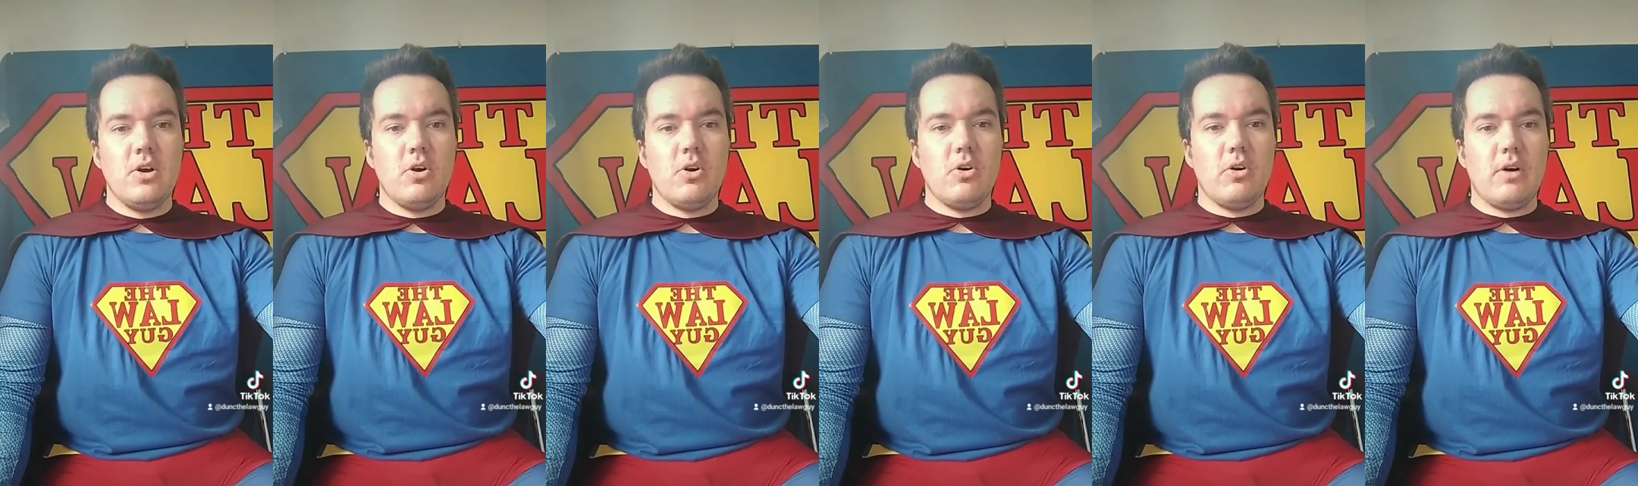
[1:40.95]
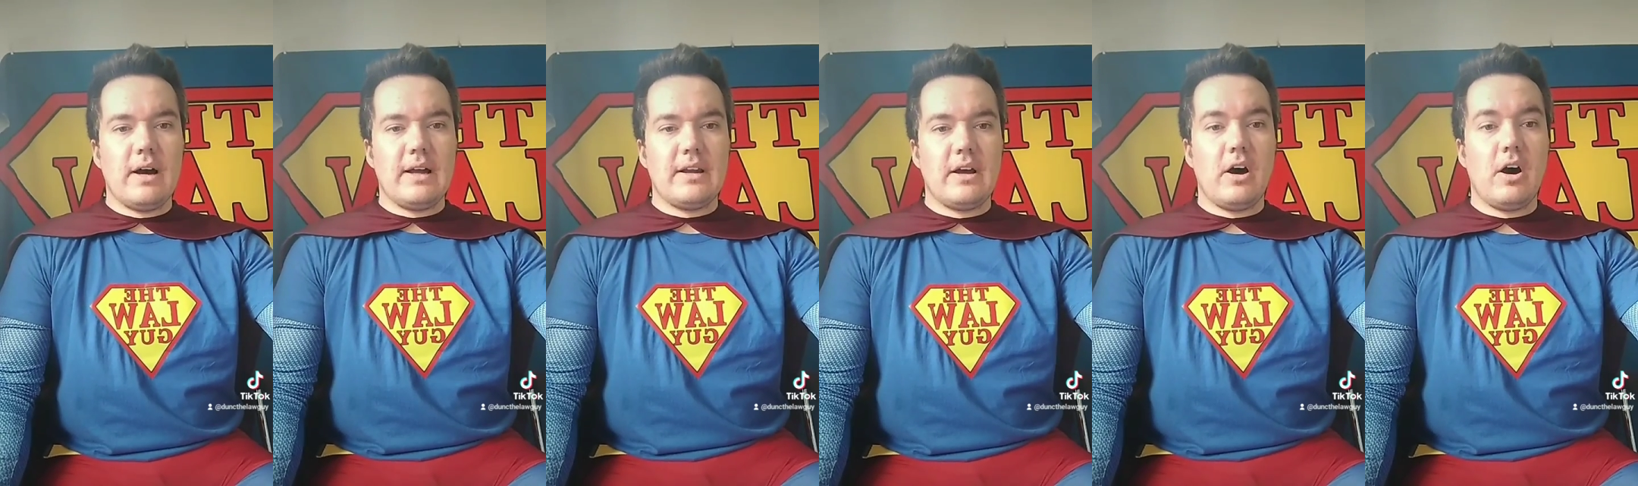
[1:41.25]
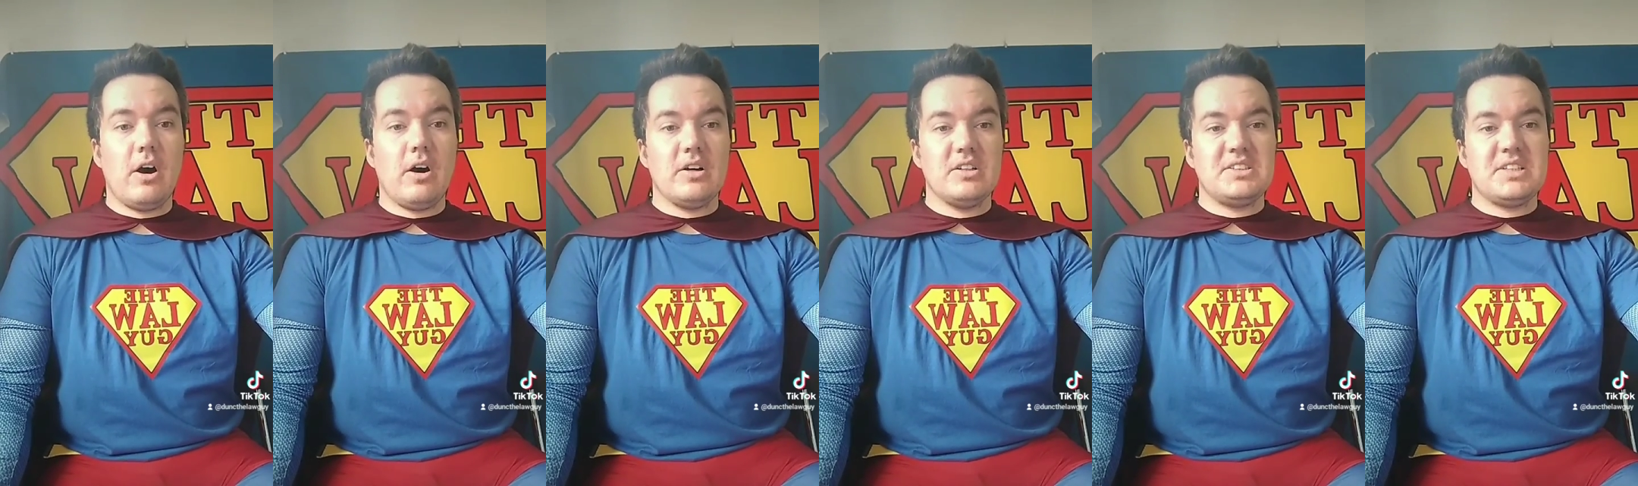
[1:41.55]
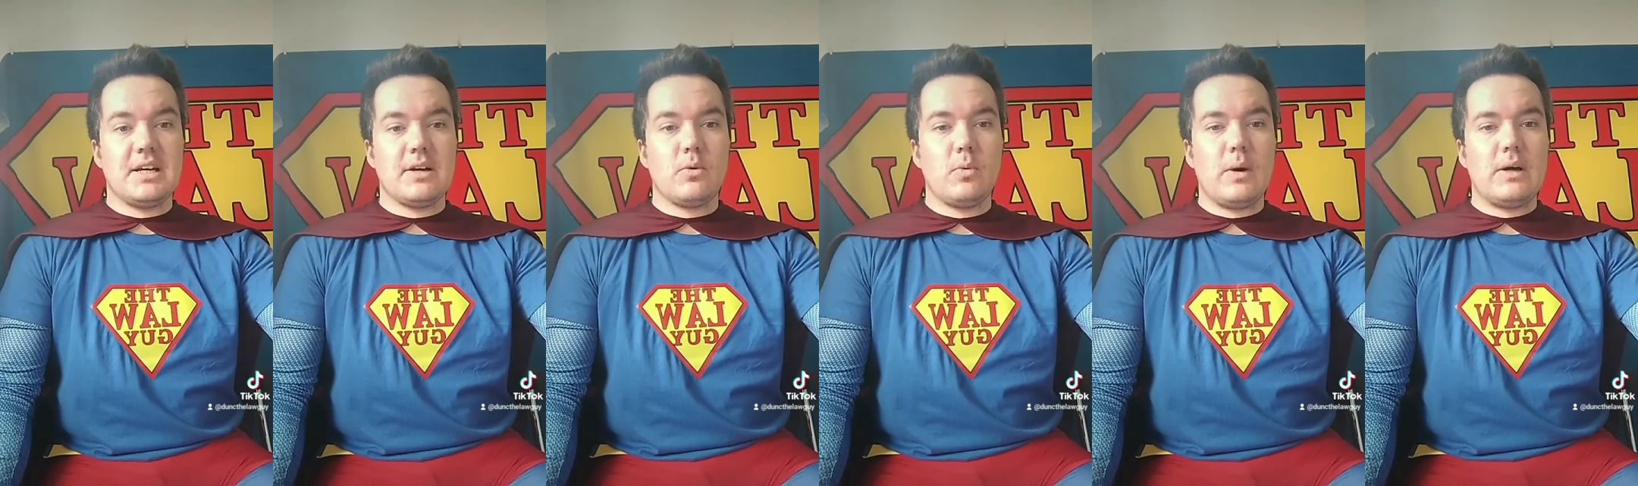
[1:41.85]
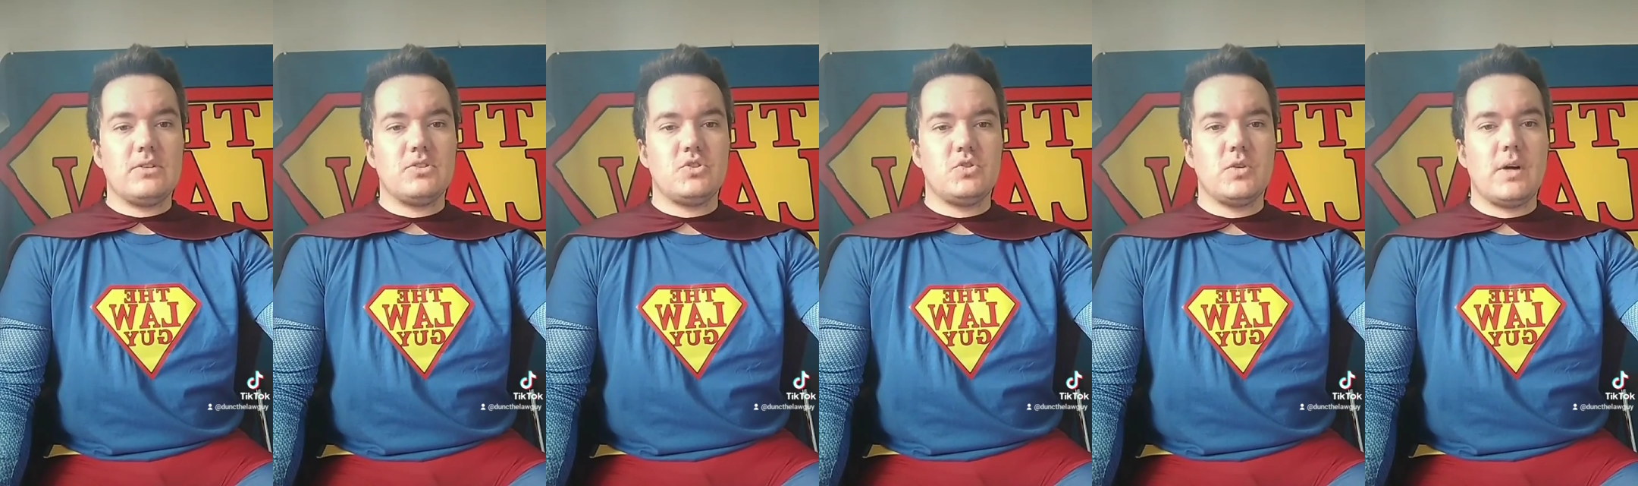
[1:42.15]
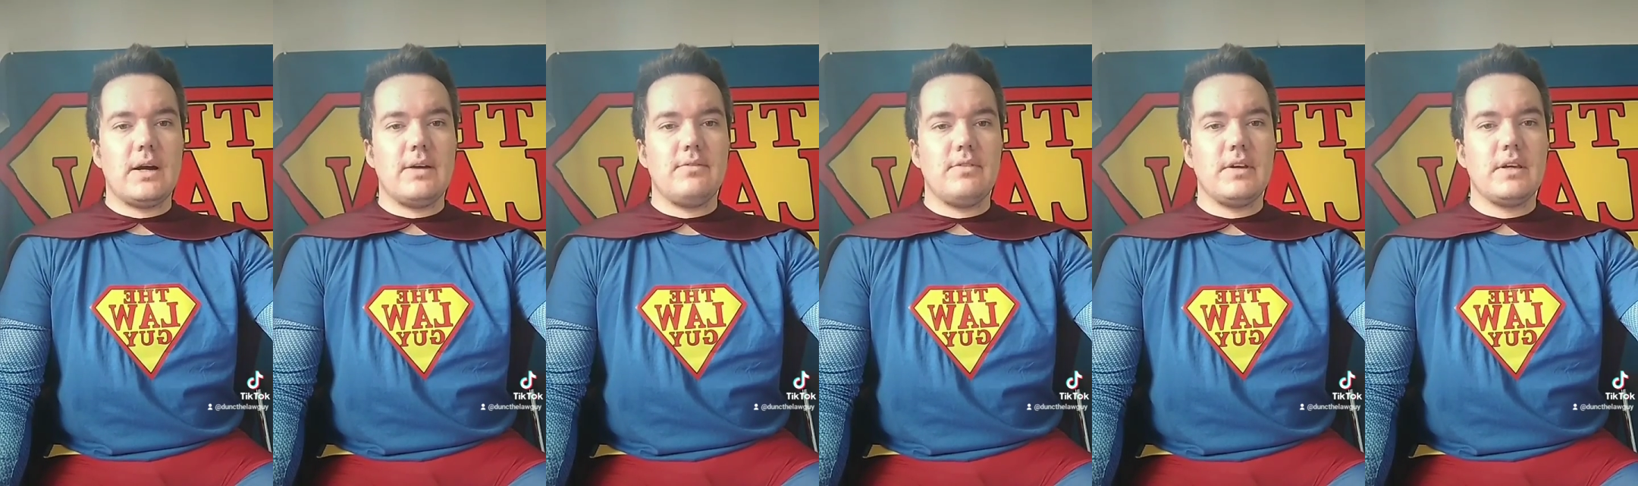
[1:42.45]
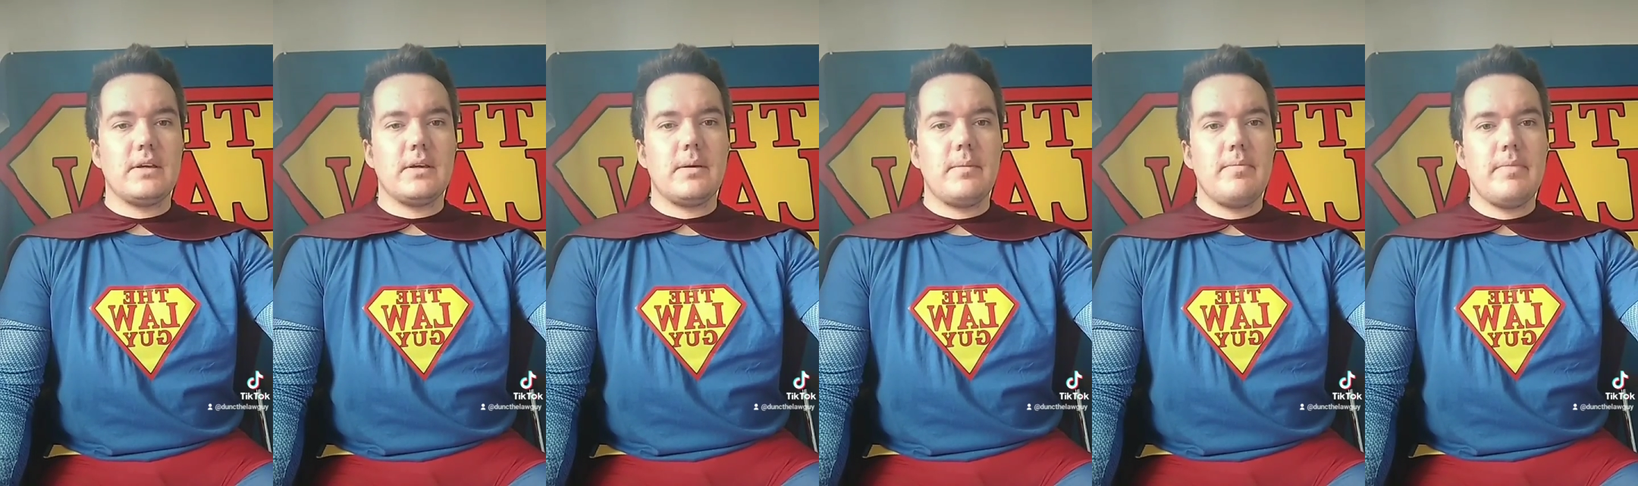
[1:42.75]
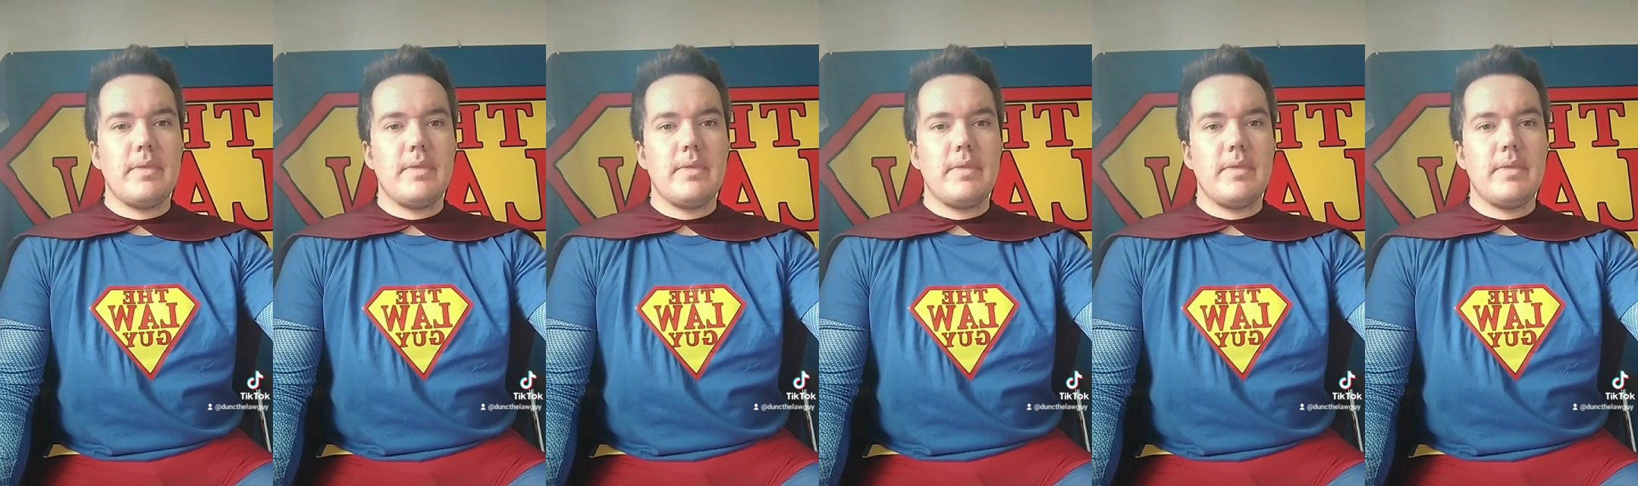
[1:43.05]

or had a heart attack whilst driving.